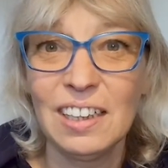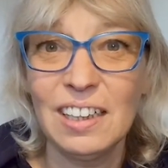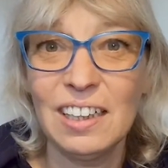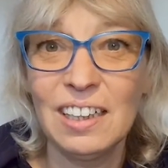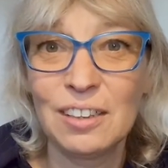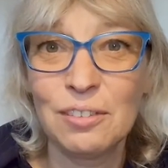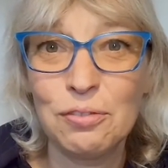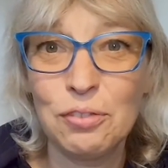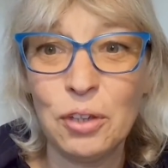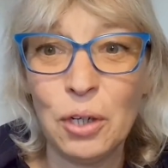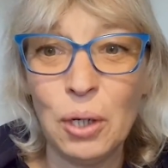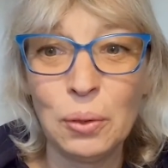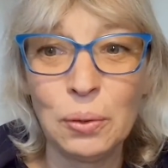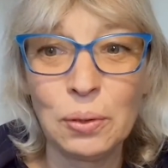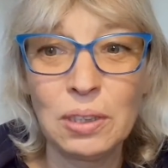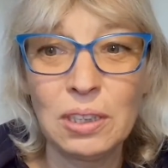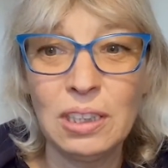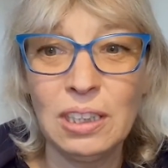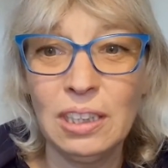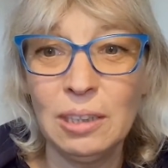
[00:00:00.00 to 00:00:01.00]
And for
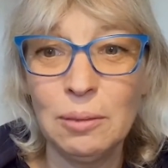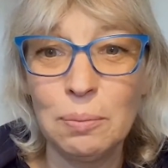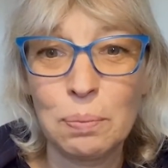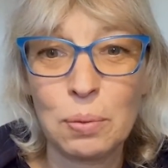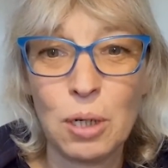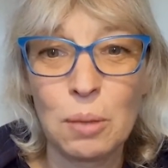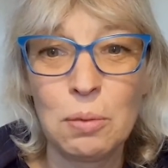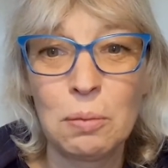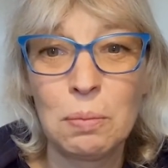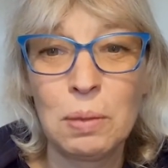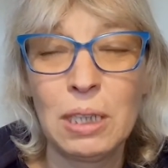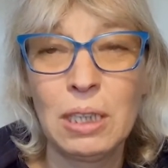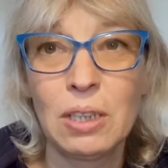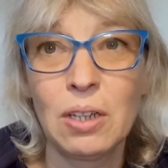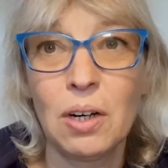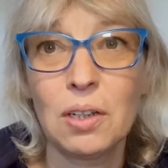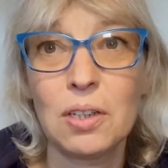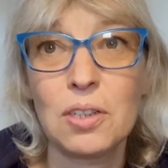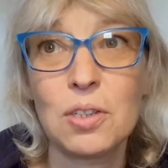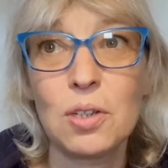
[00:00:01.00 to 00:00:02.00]
OT, probably not.